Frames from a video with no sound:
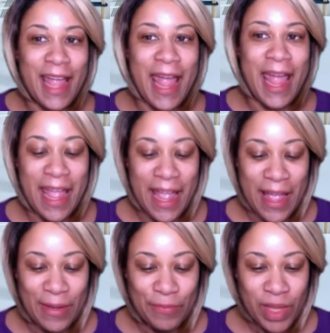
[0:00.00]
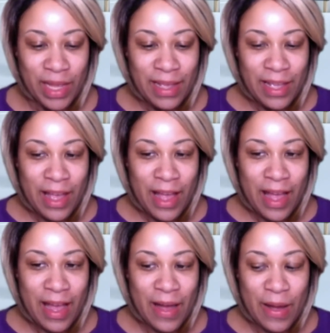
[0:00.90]
And
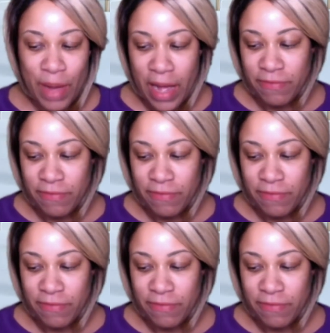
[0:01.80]
I